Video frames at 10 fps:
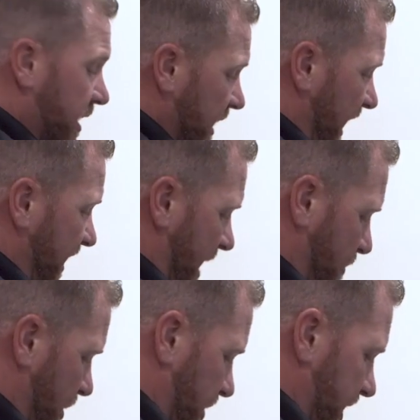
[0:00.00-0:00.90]
I got
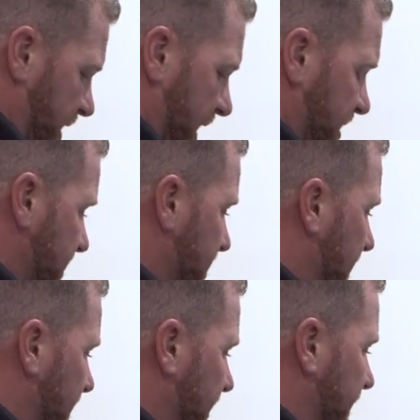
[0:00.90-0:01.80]
that bolt in nice and
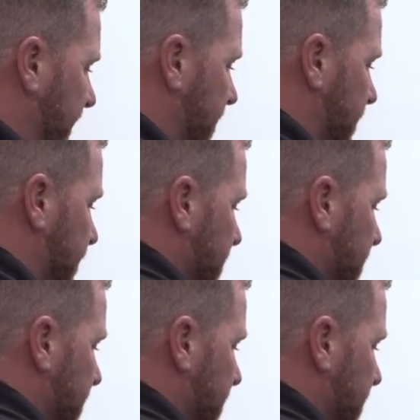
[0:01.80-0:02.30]
tight on the finger.